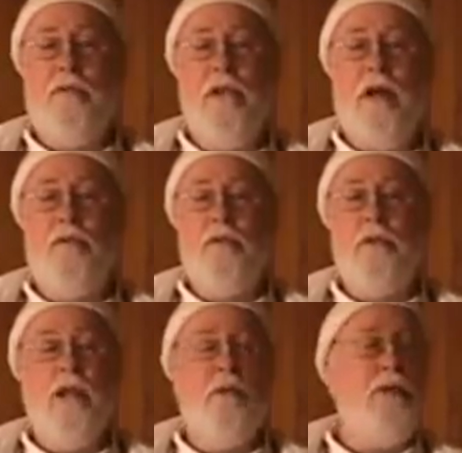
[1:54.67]
Yeah, well,
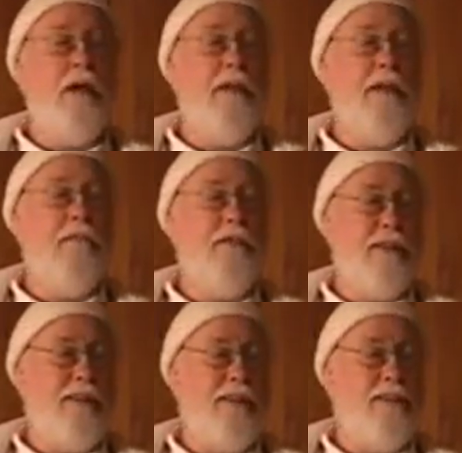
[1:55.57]
we got beyond
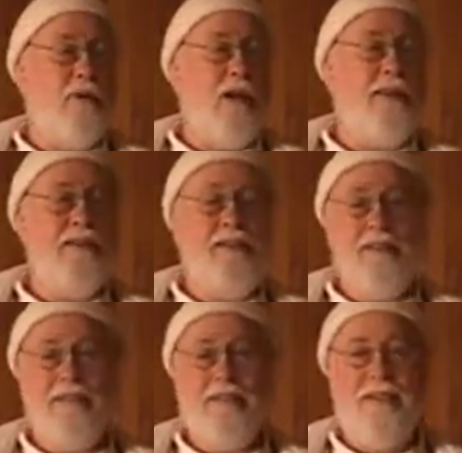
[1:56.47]
everything in the
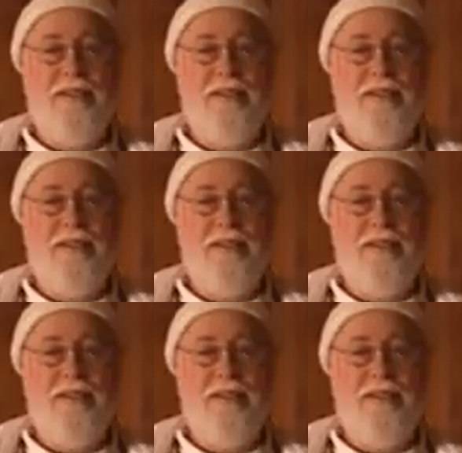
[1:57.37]
process.